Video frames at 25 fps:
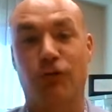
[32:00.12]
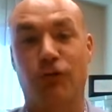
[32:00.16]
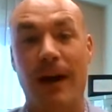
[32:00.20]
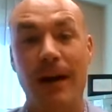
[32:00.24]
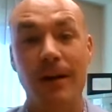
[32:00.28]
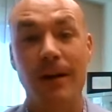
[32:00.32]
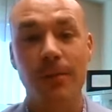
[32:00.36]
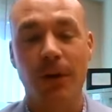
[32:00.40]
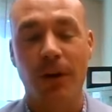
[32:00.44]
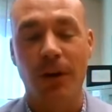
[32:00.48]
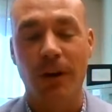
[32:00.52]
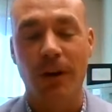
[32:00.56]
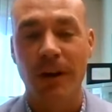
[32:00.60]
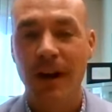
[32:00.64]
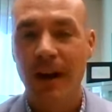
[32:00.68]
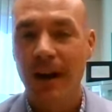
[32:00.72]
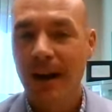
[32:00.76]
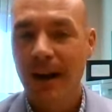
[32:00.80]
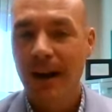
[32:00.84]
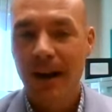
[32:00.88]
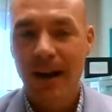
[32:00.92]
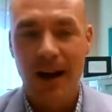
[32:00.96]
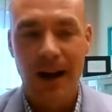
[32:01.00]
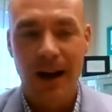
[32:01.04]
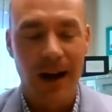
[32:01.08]
Red Bull.
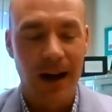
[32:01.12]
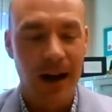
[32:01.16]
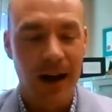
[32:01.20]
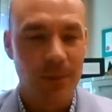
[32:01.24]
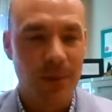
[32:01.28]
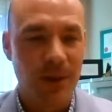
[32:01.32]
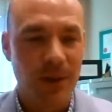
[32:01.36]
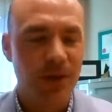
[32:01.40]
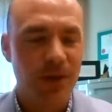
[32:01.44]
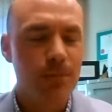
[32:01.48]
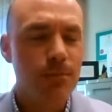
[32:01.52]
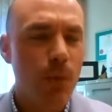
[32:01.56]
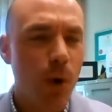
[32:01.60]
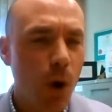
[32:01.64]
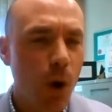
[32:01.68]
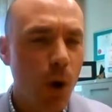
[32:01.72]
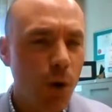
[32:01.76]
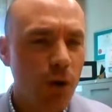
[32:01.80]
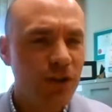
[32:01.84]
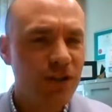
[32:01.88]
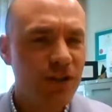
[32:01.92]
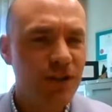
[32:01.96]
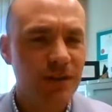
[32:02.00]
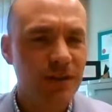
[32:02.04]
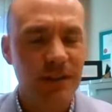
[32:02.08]
Uh, but most,